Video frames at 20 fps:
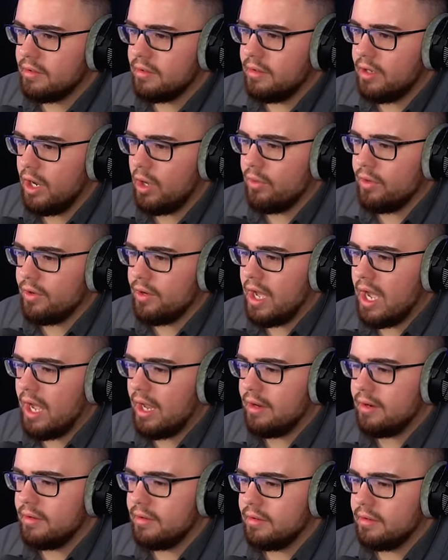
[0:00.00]
No, they're not.
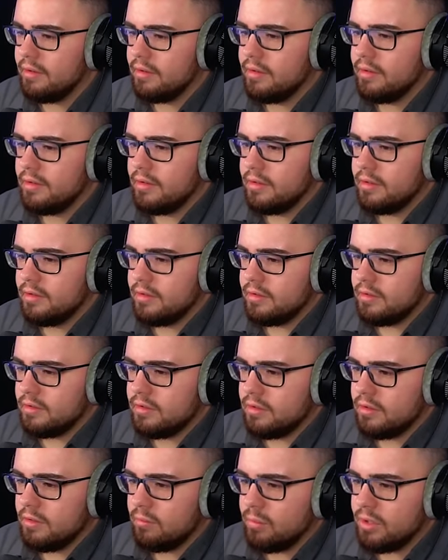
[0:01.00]

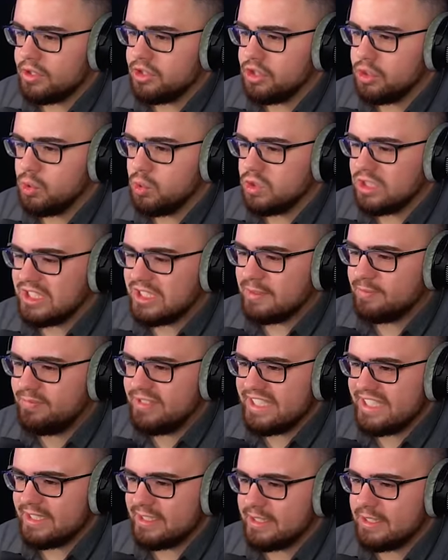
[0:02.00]
But you are
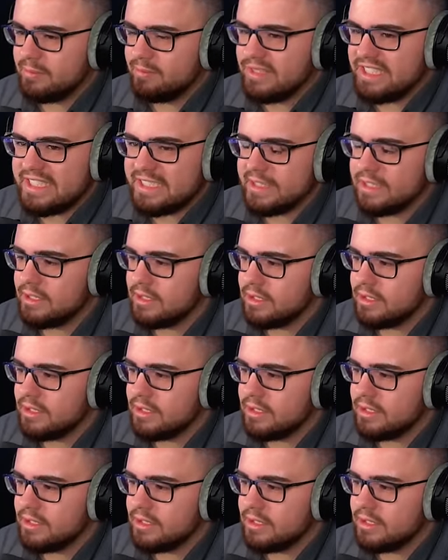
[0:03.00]
about to be.